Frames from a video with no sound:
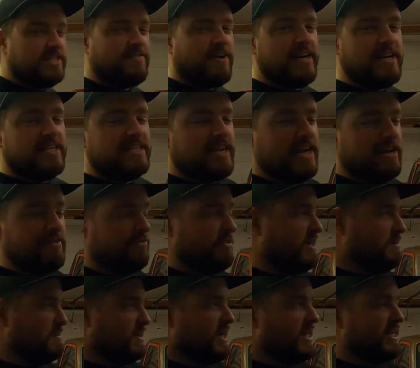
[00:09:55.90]
us finding time
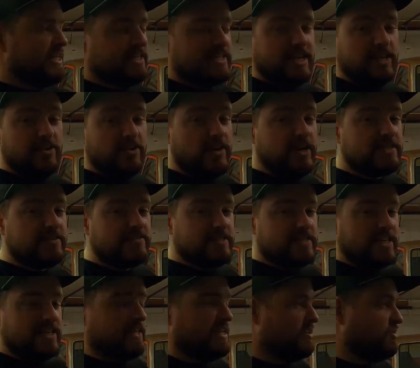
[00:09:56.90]
for him and I to get together. You guys
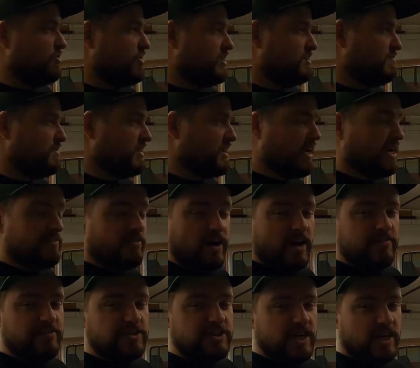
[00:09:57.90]
have seen that Luke has been kind of
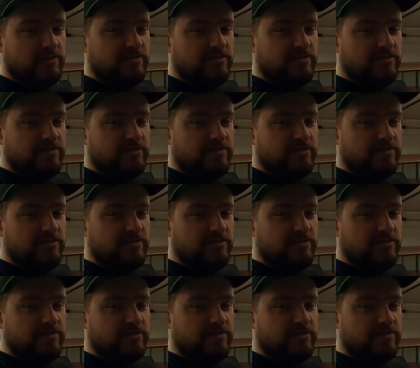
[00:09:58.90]
off the